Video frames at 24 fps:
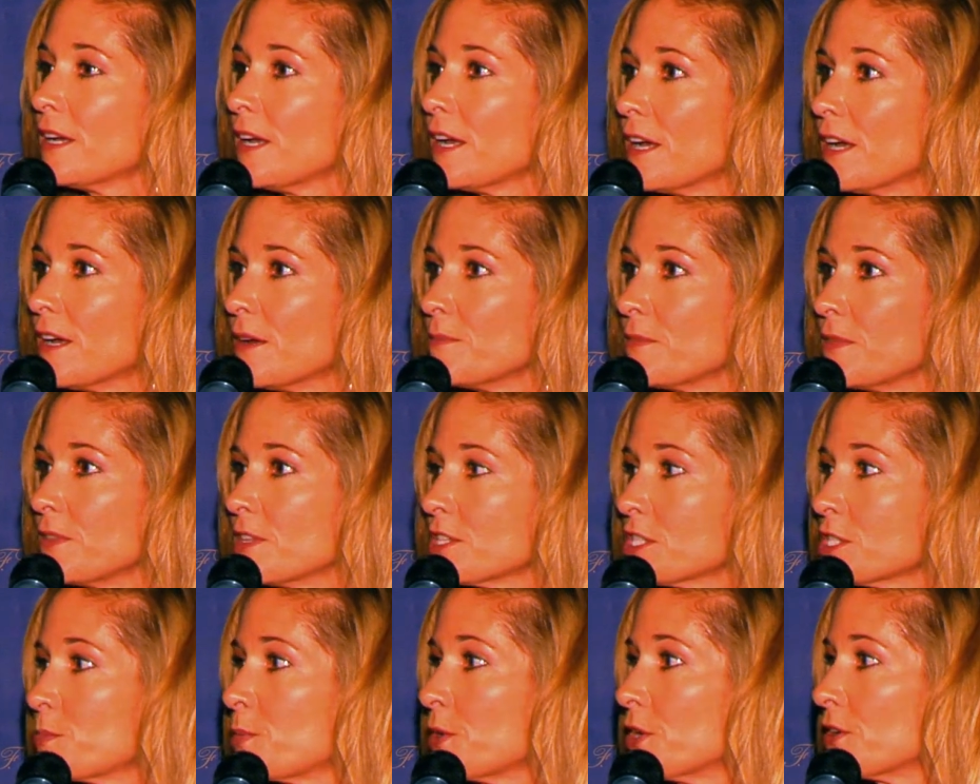in
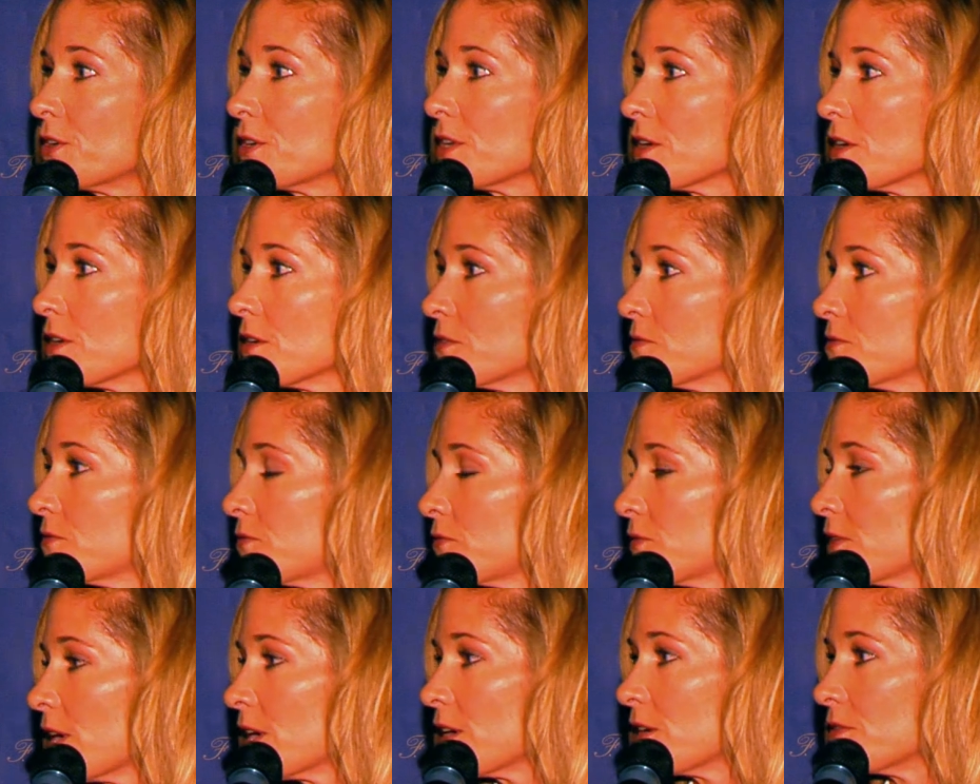the spirit
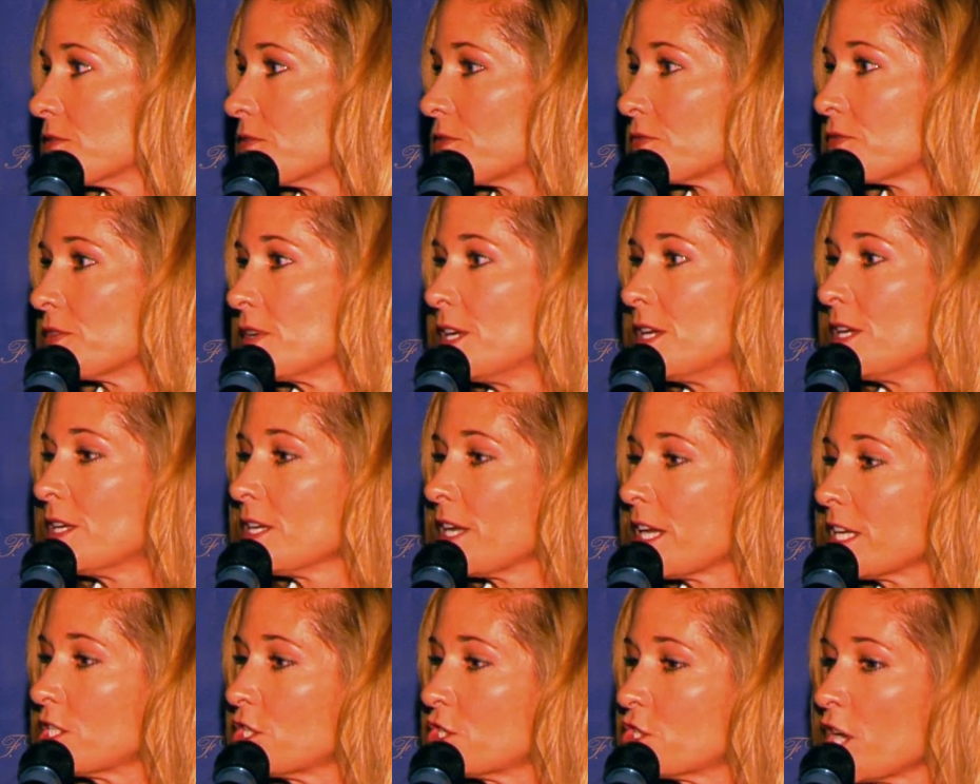of
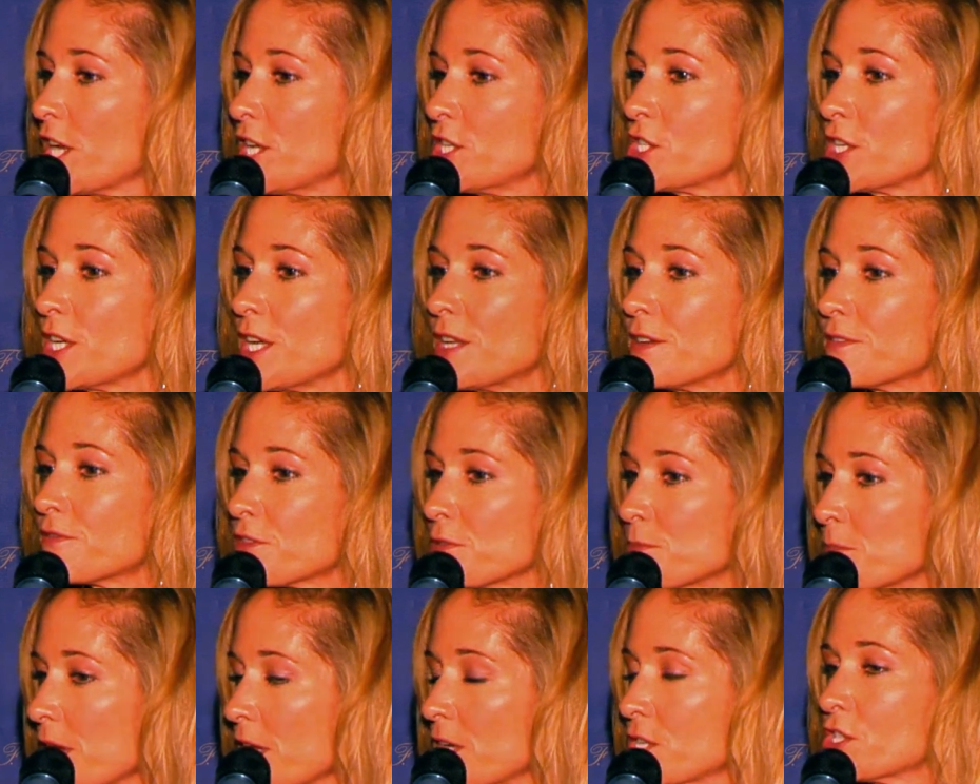exchanging
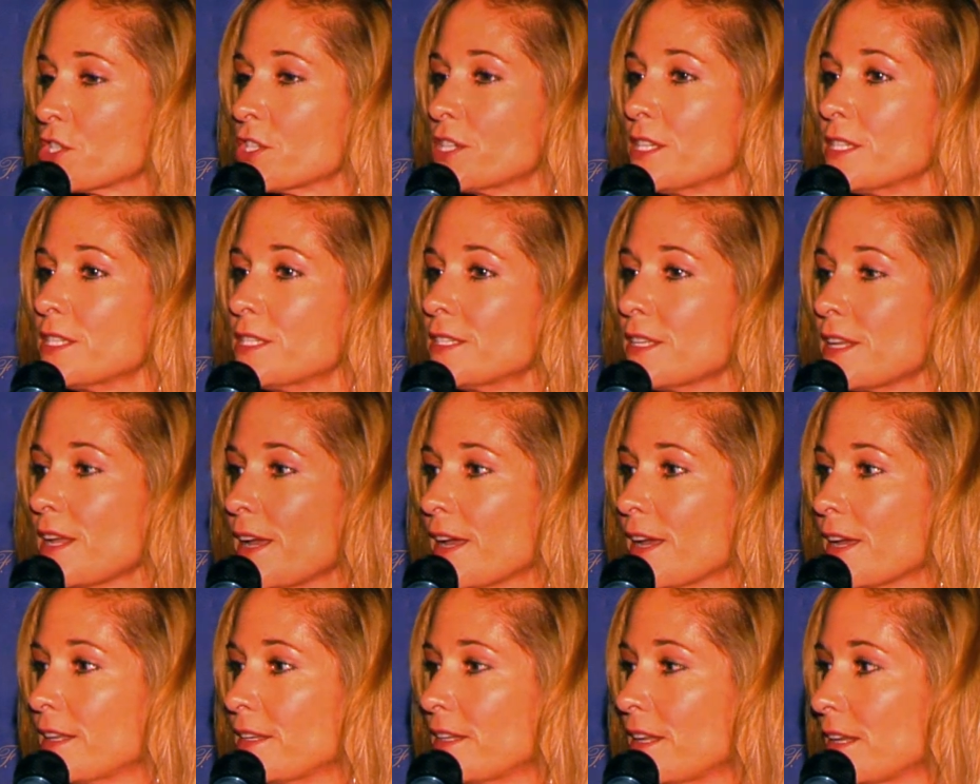information
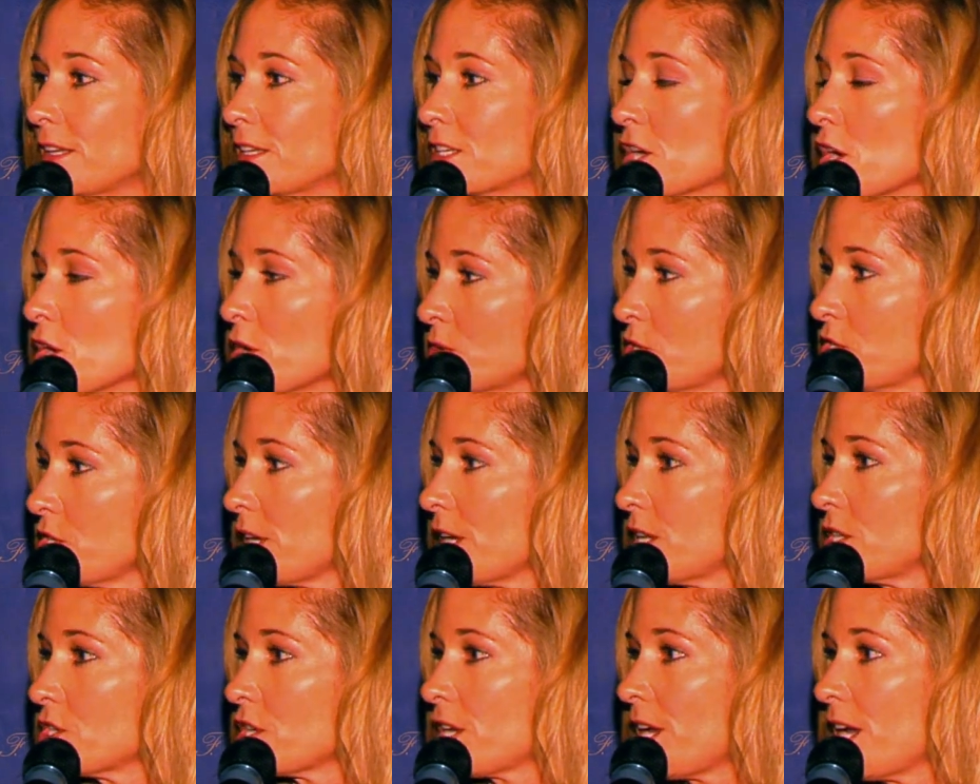and
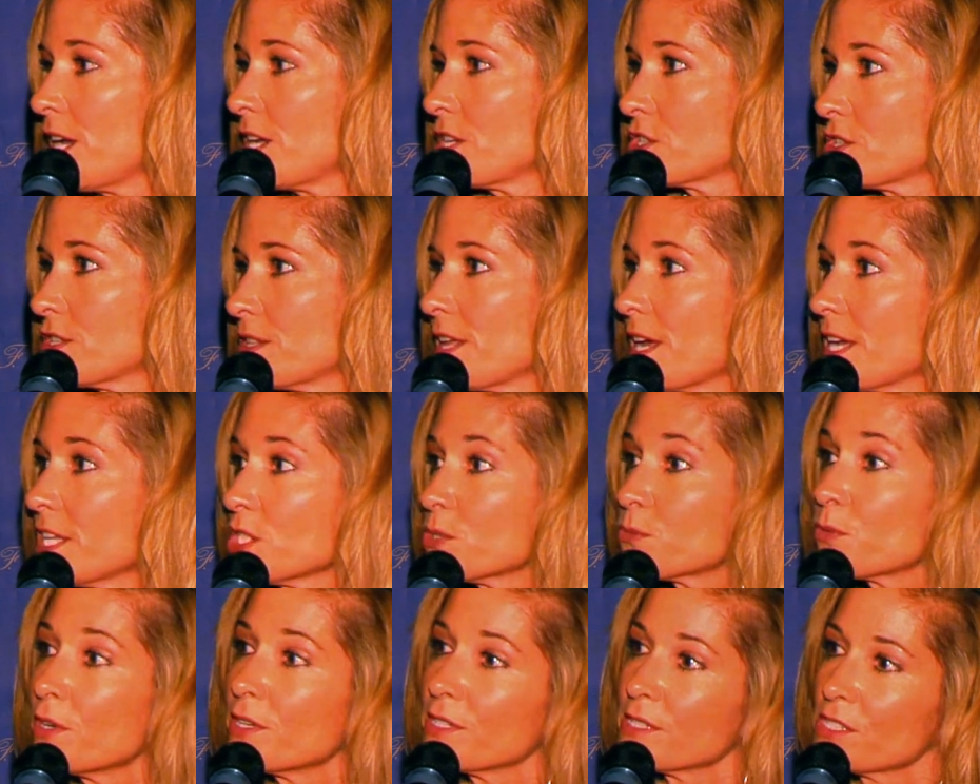coaching education.
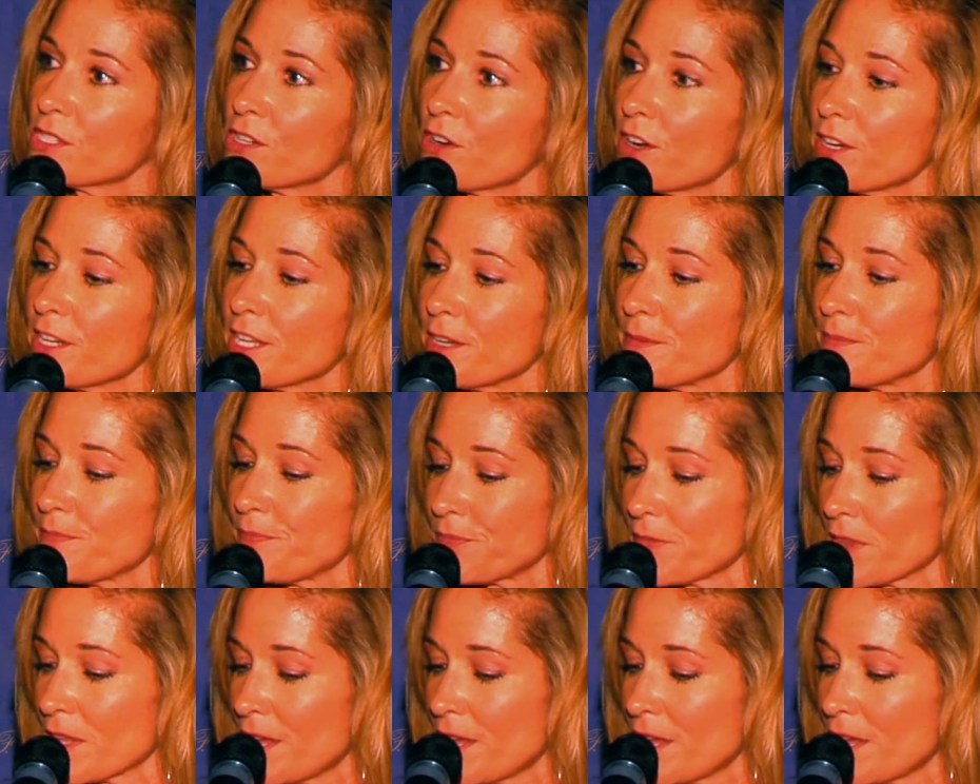That's where it started.